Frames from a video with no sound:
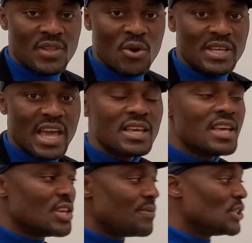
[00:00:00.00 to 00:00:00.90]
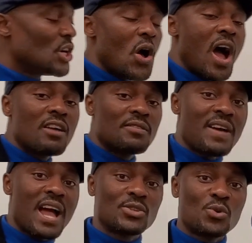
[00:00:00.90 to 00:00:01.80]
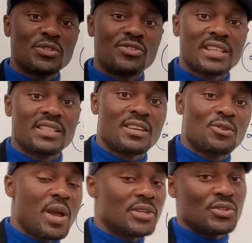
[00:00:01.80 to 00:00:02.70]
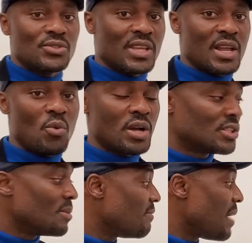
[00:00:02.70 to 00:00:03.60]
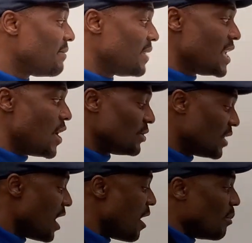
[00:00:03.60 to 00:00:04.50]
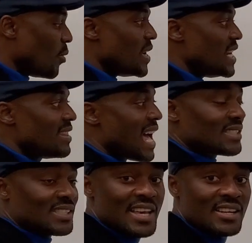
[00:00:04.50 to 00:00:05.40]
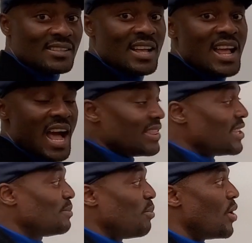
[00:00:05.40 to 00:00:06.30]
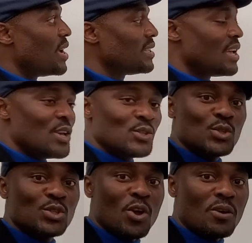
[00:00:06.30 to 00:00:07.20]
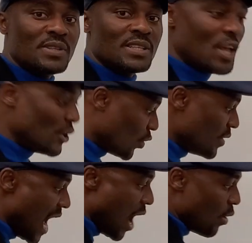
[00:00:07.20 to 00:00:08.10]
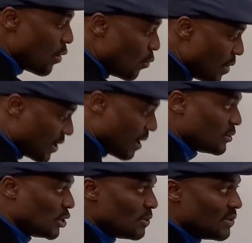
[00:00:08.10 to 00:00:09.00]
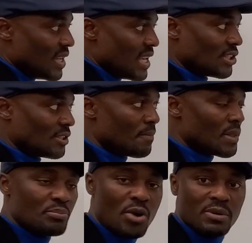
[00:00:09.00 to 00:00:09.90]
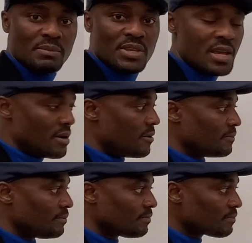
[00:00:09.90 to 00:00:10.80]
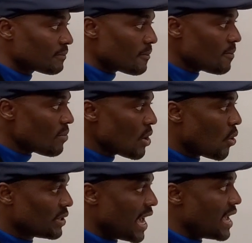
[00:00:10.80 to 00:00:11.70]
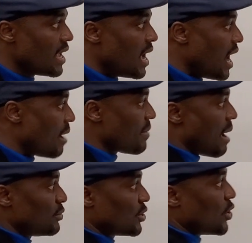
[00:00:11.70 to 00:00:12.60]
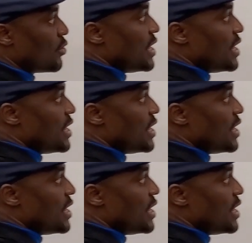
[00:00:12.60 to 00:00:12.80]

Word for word: okay? If you don't know how to factor quadratic equations, you can watch some of my videos, but we need that skill at this point to solve this. So now we've come to this problem here, okay? Um, I'm just gonna